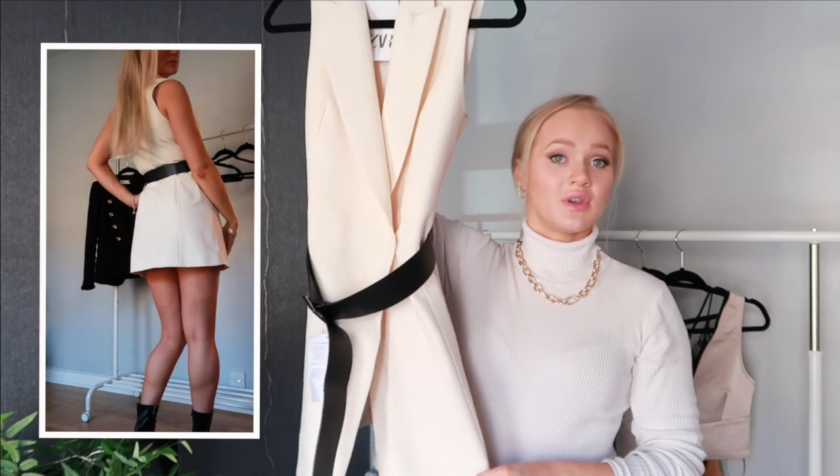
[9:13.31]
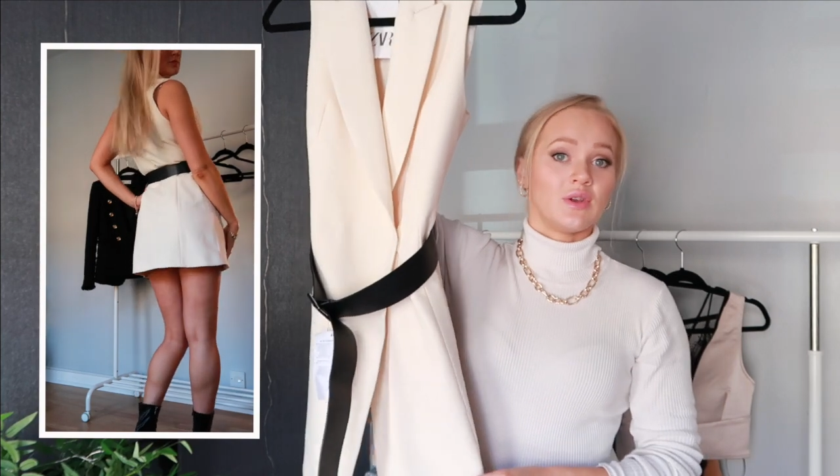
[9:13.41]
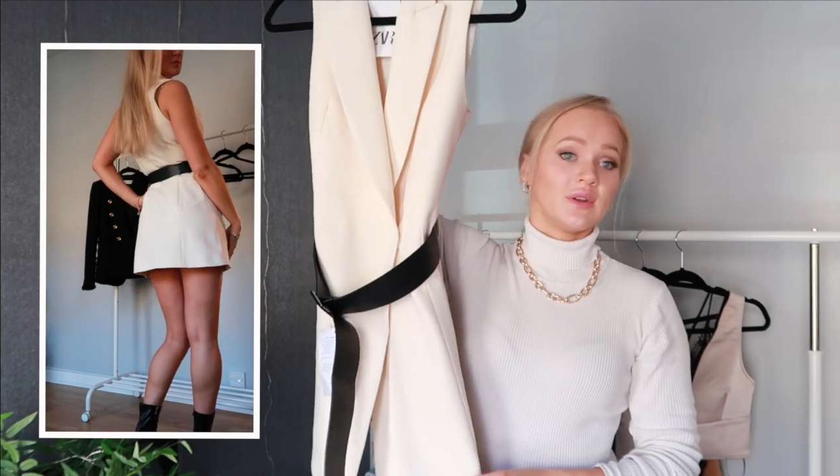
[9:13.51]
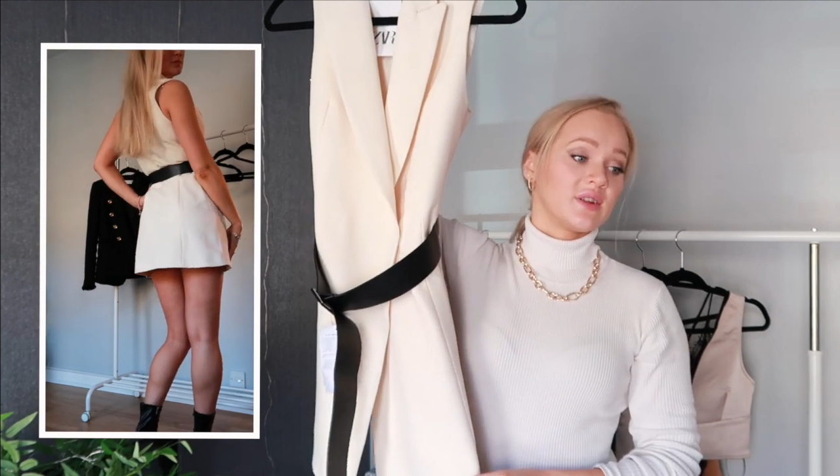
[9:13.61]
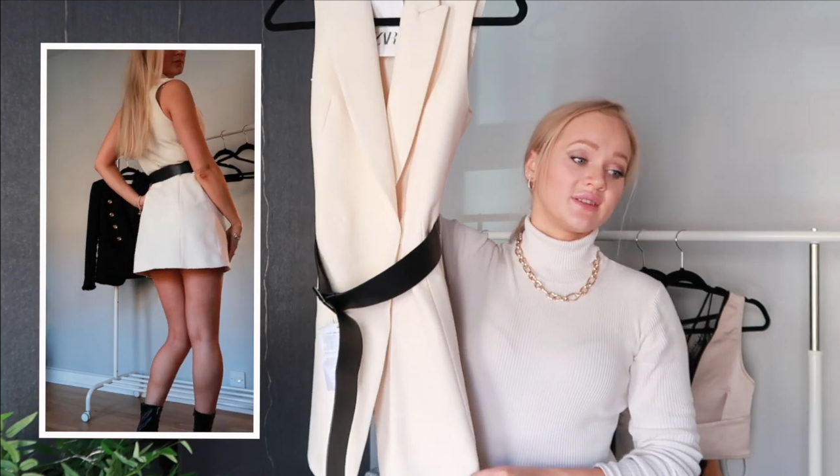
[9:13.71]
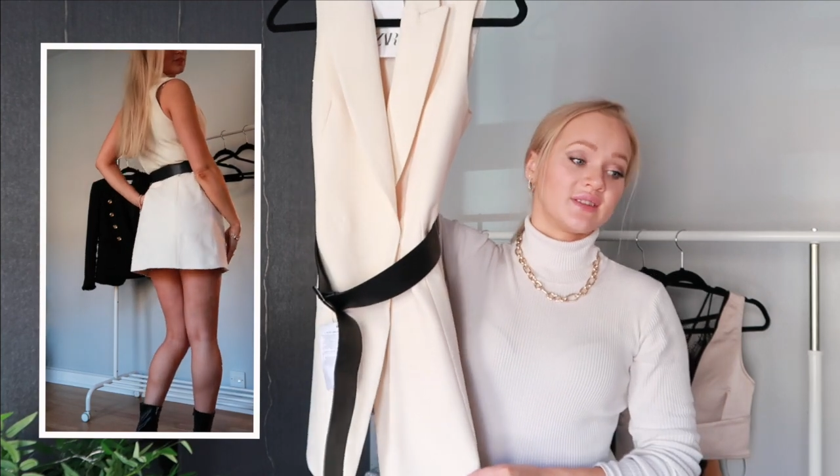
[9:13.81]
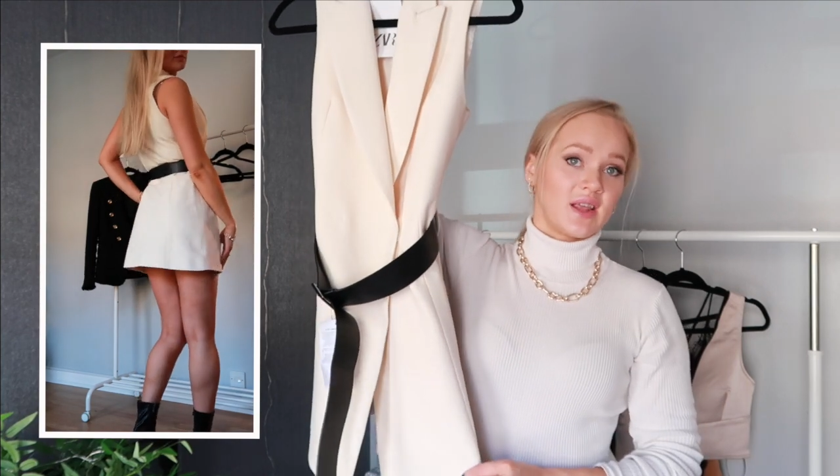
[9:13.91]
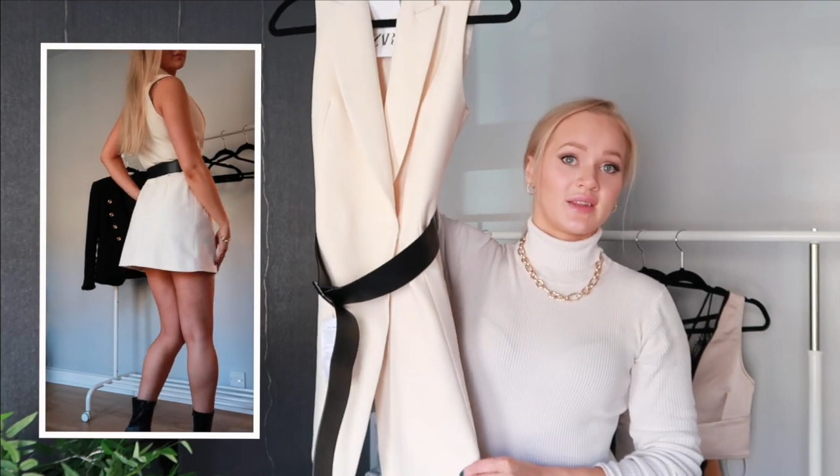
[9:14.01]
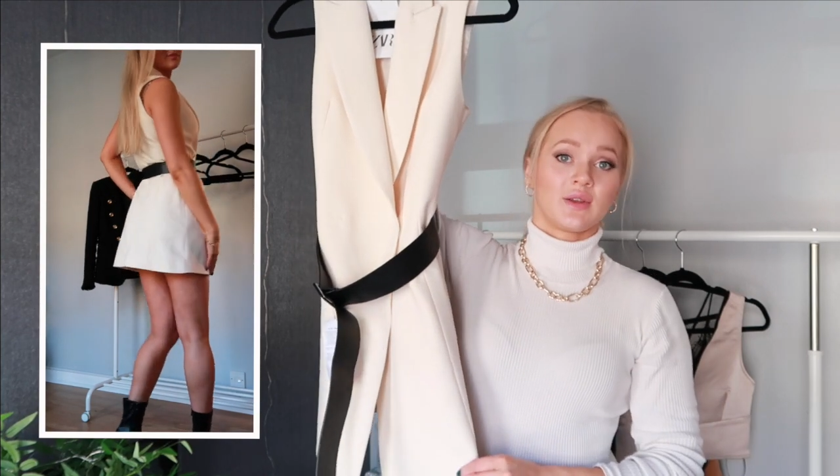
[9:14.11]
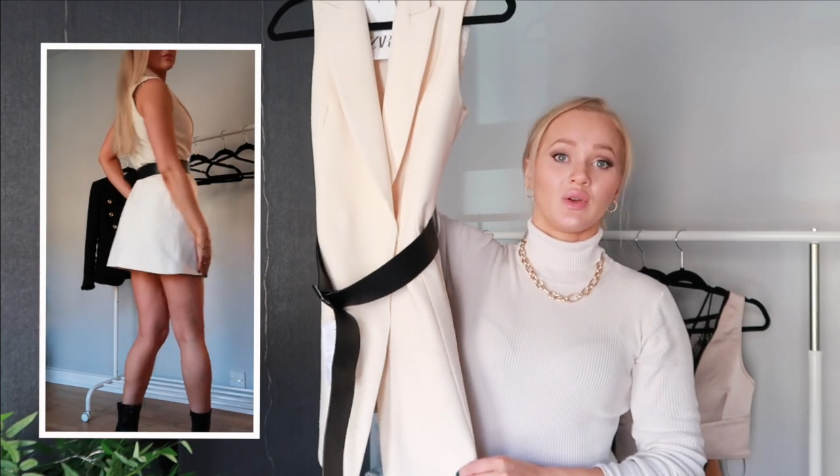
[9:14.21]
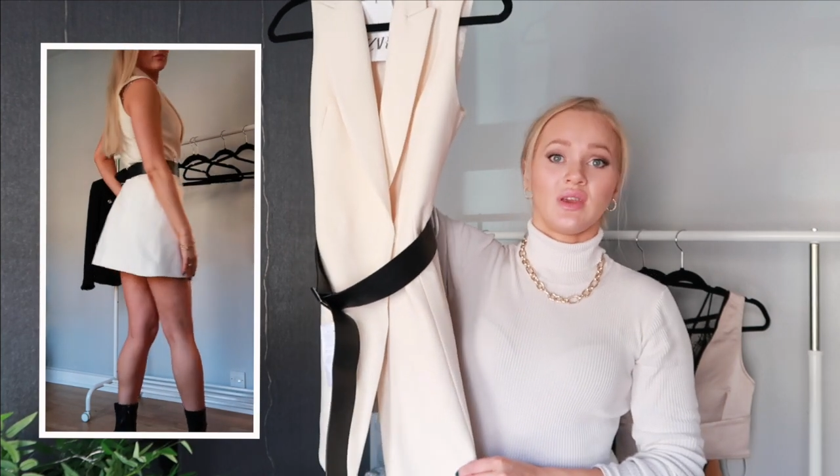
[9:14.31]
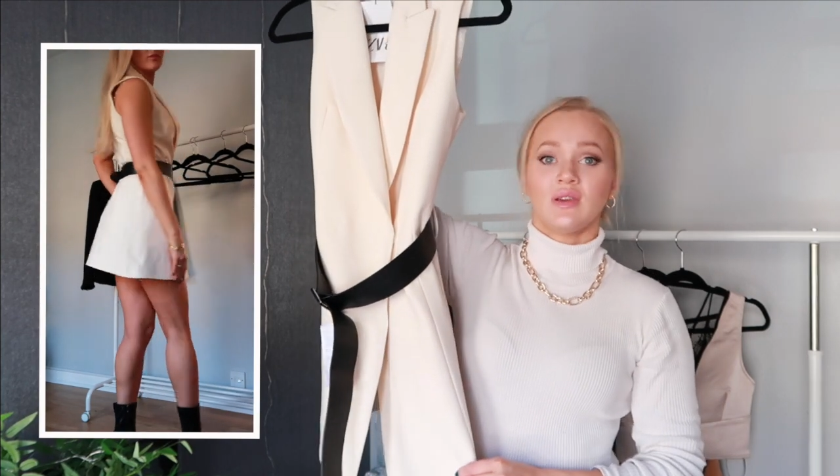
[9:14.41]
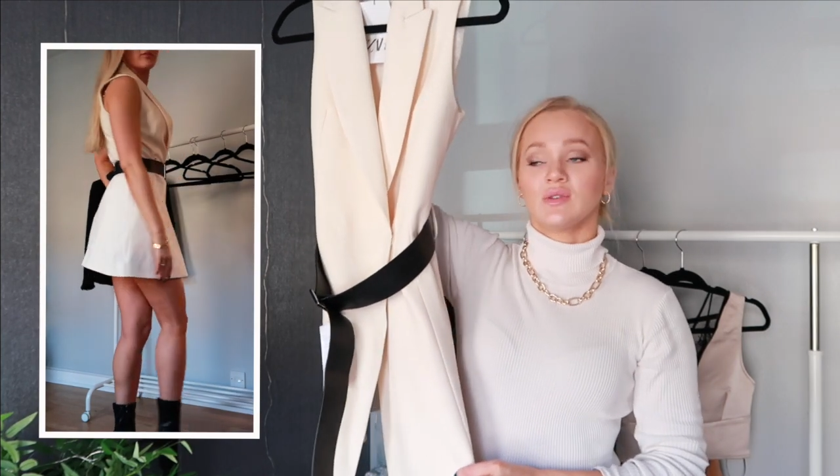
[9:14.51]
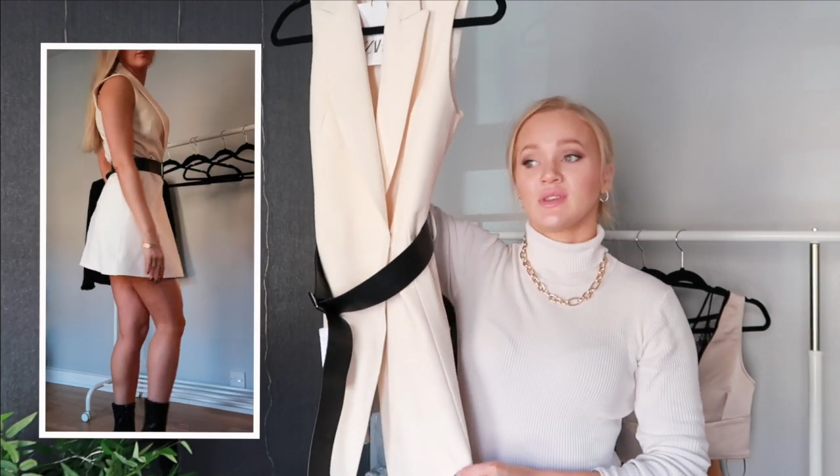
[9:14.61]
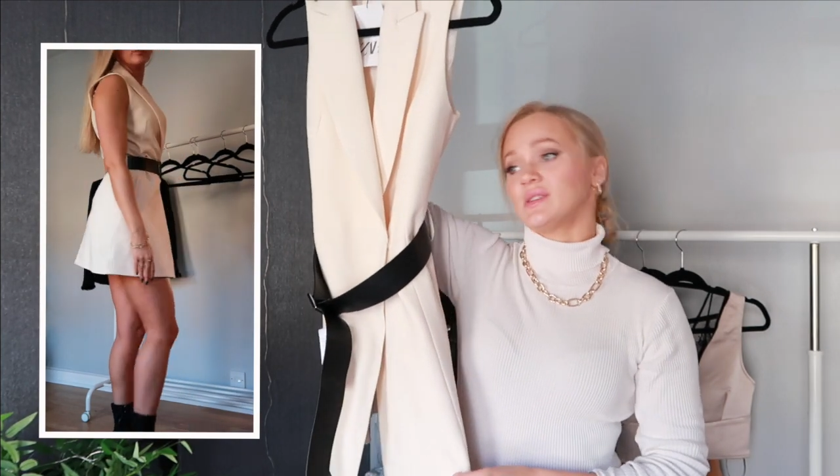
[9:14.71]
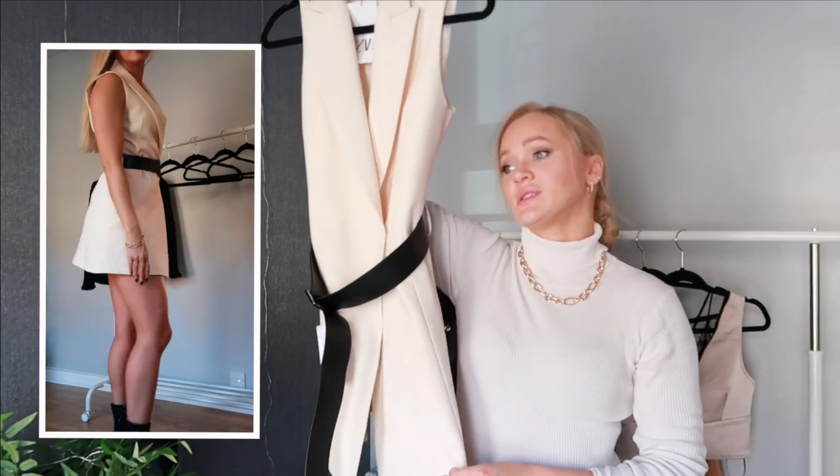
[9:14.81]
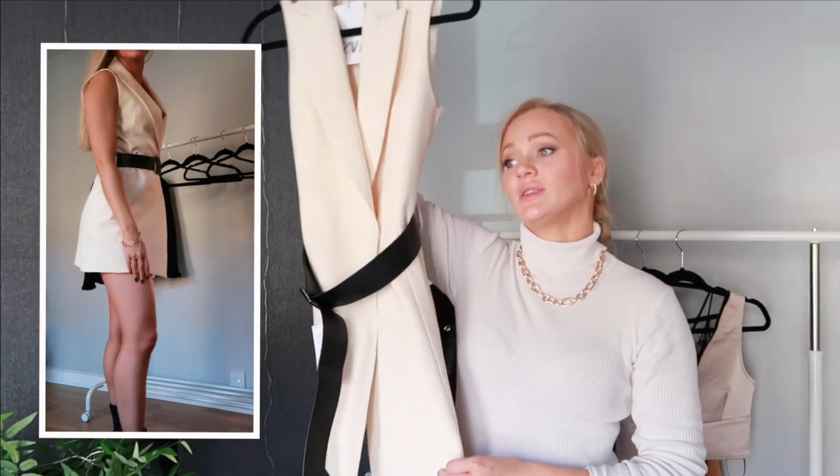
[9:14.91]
cute little stiletto heels and it's